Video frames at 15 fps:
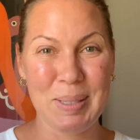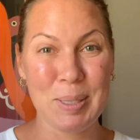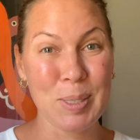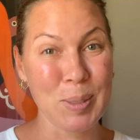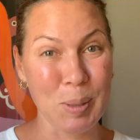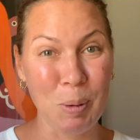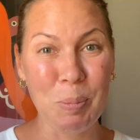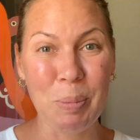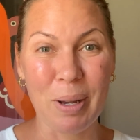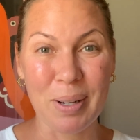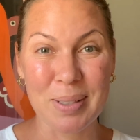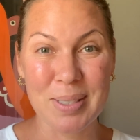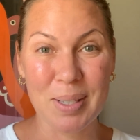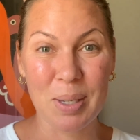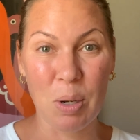
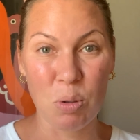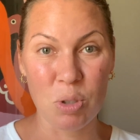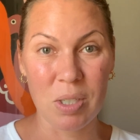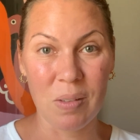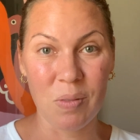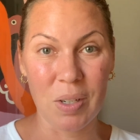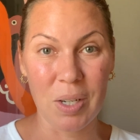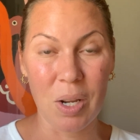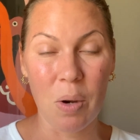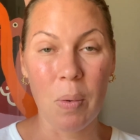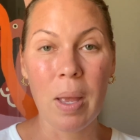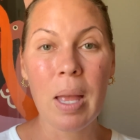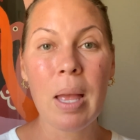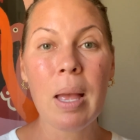soapbox coaching video.